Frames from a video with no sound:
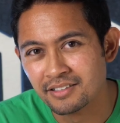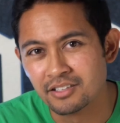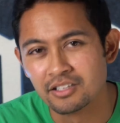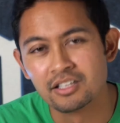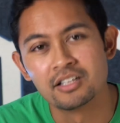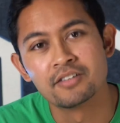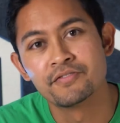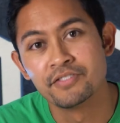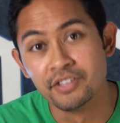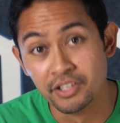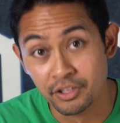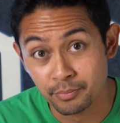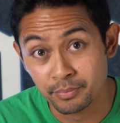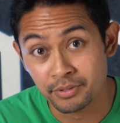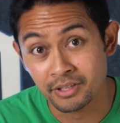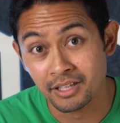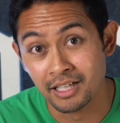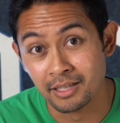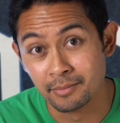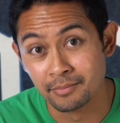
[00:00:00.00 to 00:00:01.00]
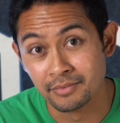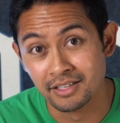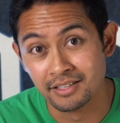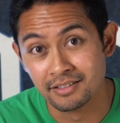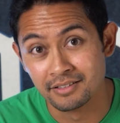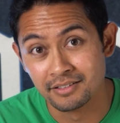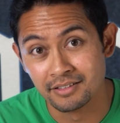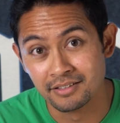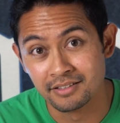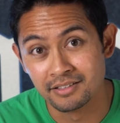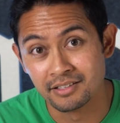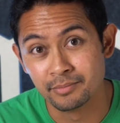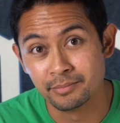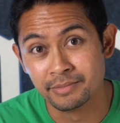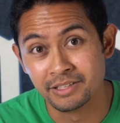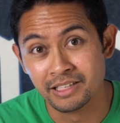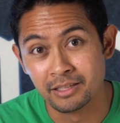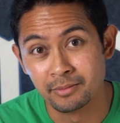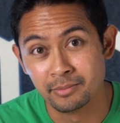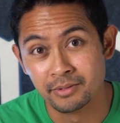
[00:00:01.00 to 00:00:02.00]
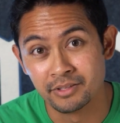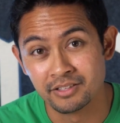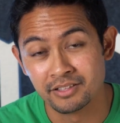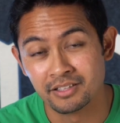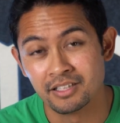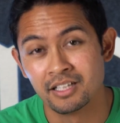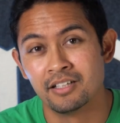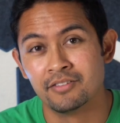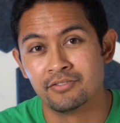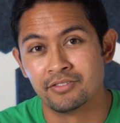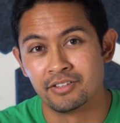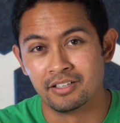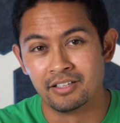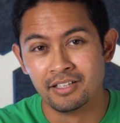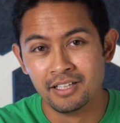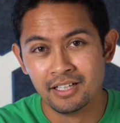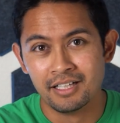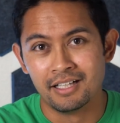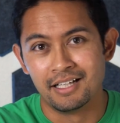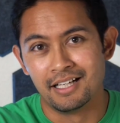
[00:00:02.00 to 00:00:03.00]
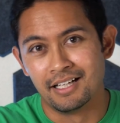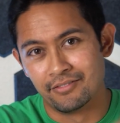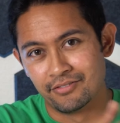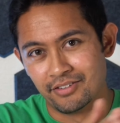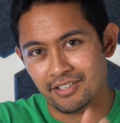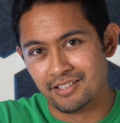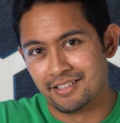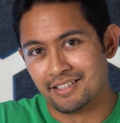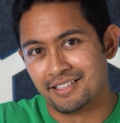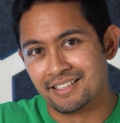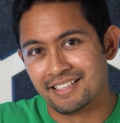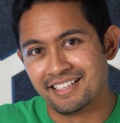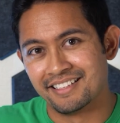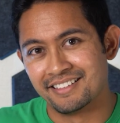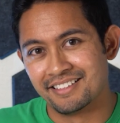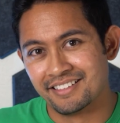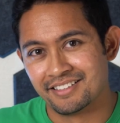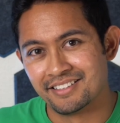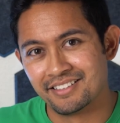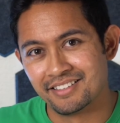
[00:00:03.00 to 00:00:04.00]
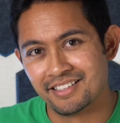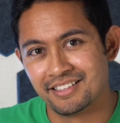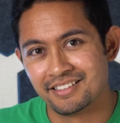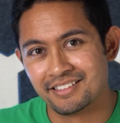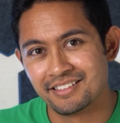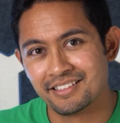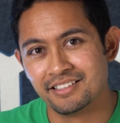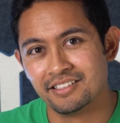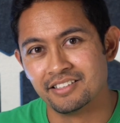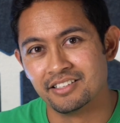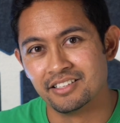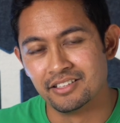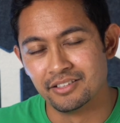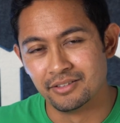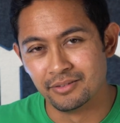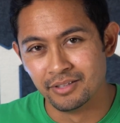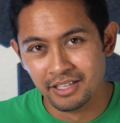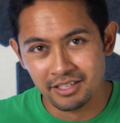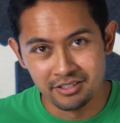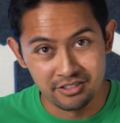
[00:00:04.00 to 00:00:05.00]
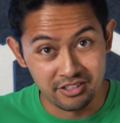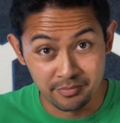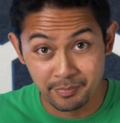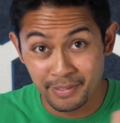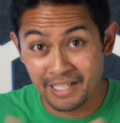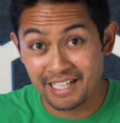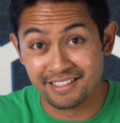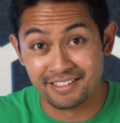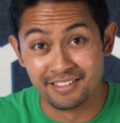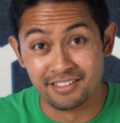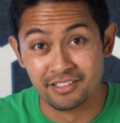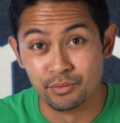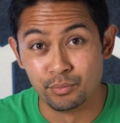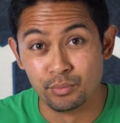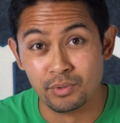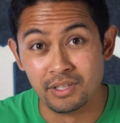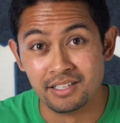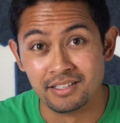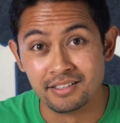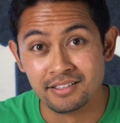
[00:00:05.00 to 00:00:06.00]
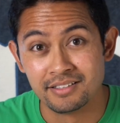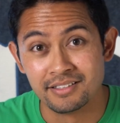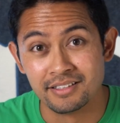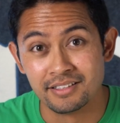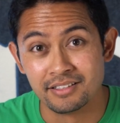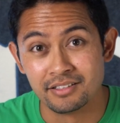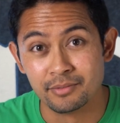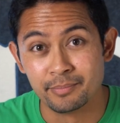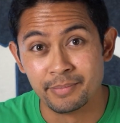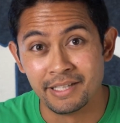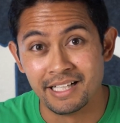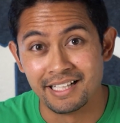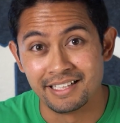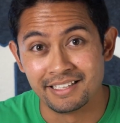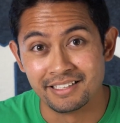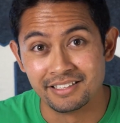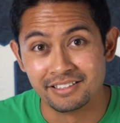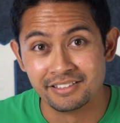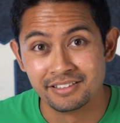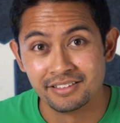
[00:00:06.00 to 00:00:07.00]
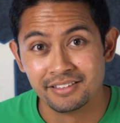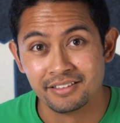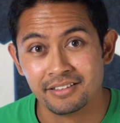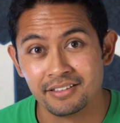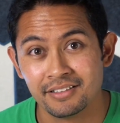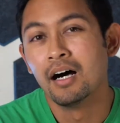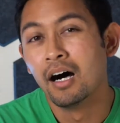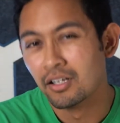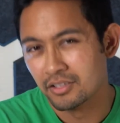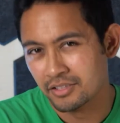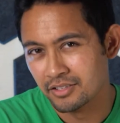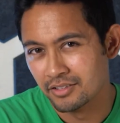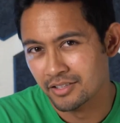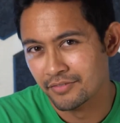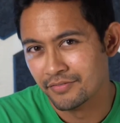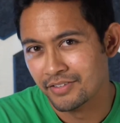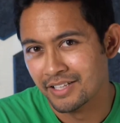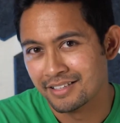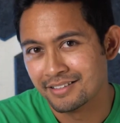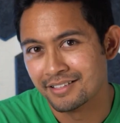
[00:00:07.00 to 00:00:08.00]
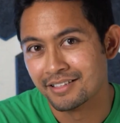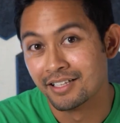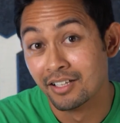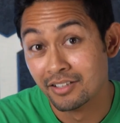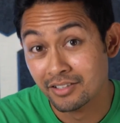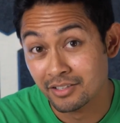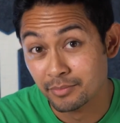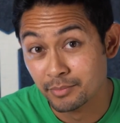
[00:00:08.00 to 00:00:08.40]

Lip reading: or a few prime lenses to be able to cover everything that this lens can do, just packed into one single package. Also, the fact that all the